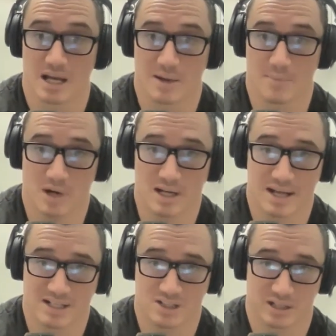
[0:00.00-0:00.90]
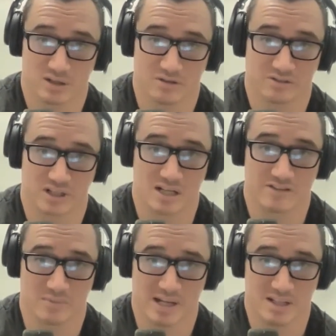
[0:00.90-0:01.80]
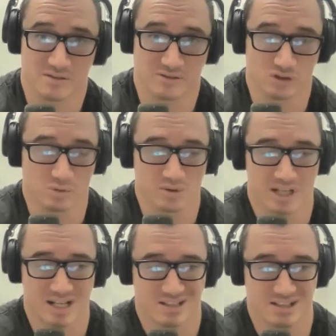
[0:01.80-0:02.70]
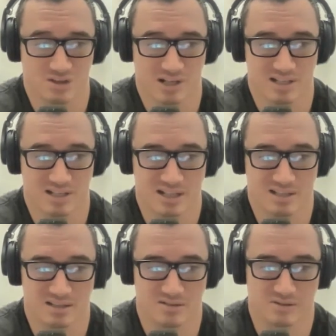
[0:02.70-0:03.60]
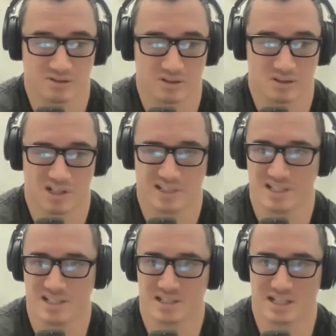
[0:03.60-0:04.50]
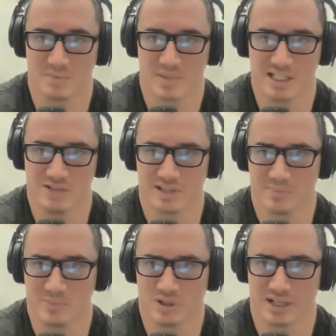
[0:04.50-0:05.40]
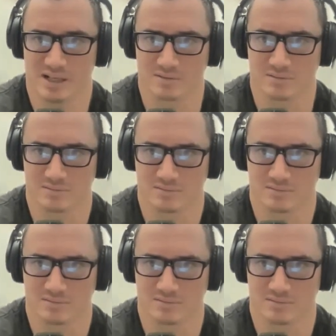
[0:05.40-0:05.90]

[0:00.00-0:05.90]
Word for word: My lecture that I got fired from Eton for was actually translated for Chinese state media, and they put it out